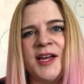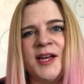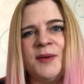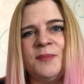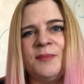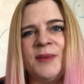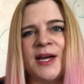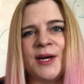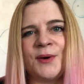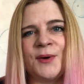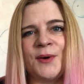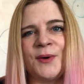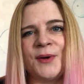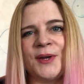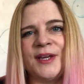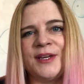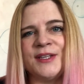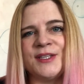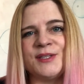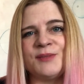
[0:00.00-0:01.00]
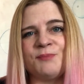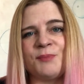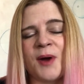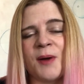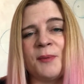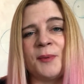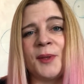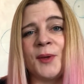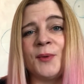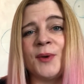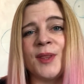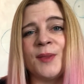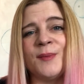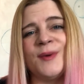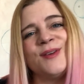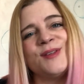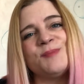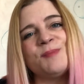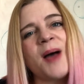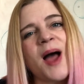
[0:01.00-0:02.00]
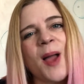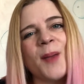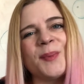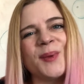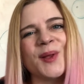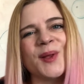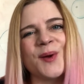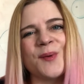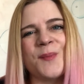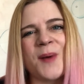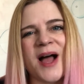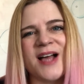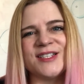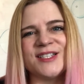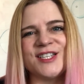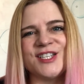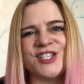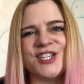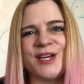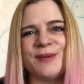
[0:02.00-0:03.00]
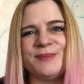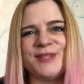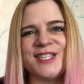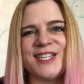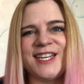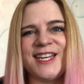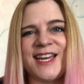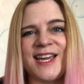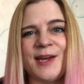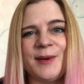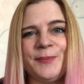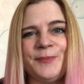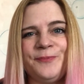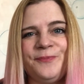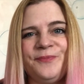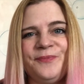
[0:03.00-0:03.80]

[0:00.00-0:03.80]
Macaroni is probably one of the most popular pasta shapes today.